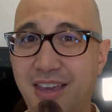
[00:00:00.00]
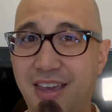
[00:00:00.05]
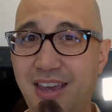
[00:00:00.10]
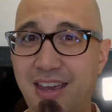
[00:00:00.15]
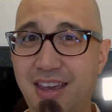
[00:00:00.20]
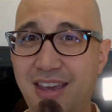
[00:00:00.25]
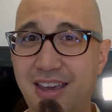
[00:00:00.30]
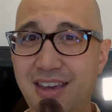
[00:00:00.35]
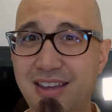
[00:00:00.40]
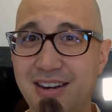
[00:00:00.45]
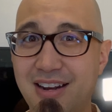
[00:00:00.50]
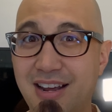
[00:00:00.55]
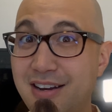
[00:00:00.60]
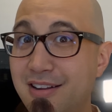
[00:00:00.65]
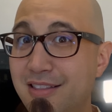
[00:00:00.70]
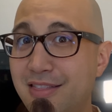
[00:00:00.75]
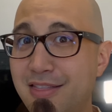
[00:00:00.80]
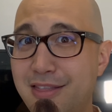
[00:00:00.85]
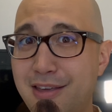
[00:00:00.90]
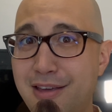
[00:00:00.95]
and I
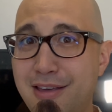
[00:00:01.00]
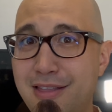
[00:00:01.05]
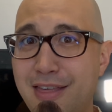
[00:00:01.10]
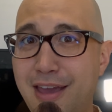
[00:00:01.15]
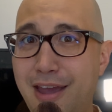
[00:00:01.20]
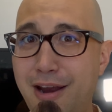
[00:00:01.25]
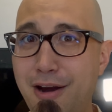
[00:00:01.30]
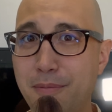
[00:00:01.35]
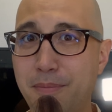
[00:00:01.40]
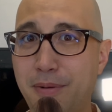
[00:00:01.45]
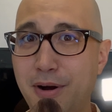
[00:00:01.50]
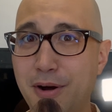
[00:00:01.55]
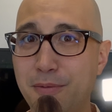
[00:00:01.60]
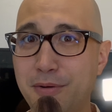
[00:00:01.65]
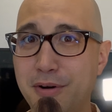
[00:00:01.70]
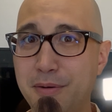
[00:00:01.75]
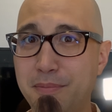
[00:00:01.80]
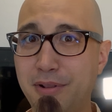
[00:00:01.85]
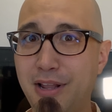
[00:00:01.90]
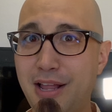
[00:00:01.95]
didn't think the hair part
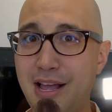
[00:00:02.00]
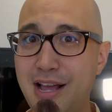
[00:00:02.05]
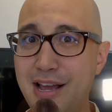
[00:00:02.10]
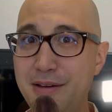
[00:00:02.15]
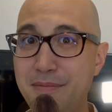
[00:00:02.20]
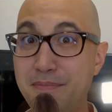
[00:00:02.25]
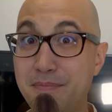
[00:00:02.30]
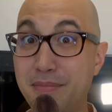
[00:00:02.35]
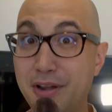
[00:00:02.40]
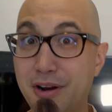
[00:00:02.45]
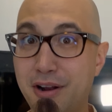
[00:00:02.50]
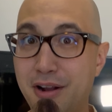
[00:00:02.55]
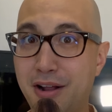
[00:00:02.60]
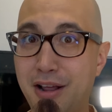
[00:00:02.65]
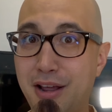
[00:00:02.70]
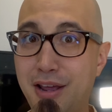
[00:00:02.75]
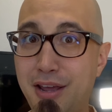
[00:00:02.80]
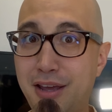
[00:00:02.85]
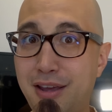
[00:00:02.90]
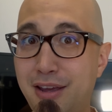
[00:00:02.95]
would apply, but
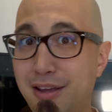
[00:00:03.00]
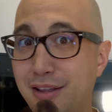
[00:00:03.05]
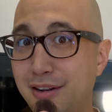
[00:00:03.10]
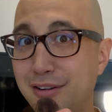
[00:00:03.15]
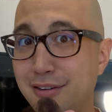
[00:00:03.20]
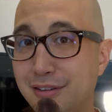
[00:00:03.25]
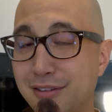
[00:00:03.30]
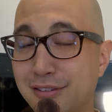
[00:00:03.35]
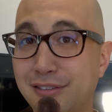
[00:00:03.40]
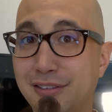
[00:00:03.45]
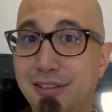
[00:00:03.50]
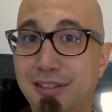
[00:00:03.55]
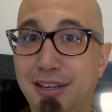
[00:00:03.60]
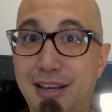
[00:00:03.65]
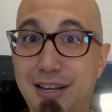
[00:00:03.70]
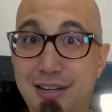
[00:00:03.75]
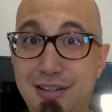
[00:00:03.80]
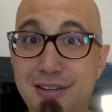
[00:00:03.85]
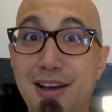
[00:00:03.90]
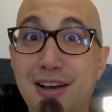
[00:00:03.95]
it
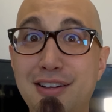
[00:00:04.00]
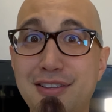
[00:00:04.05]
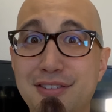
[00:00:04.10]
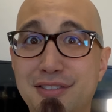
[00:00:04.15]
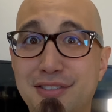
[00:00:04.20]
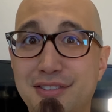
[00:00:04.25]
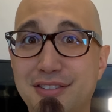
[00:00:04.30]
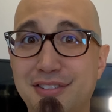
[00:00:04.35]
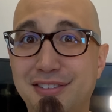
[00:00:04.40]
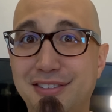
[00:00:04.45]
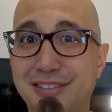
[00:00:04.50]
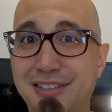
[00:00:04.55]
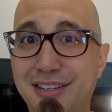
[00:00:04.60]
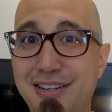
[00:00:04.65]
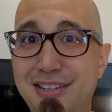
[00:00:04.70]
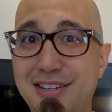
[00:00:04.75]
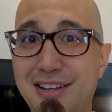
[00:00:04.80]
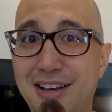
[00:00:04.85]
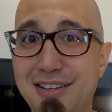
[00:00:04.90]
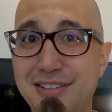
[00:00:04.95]
does.
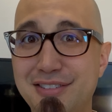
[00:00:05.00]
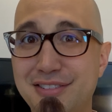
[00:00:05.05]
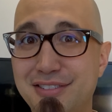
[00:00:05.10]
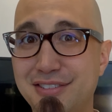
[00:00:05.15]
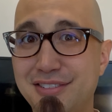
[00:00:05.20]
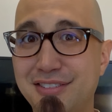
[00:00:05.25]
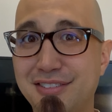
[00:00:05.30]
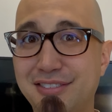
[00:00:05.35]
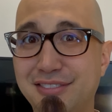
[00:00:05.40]
It does.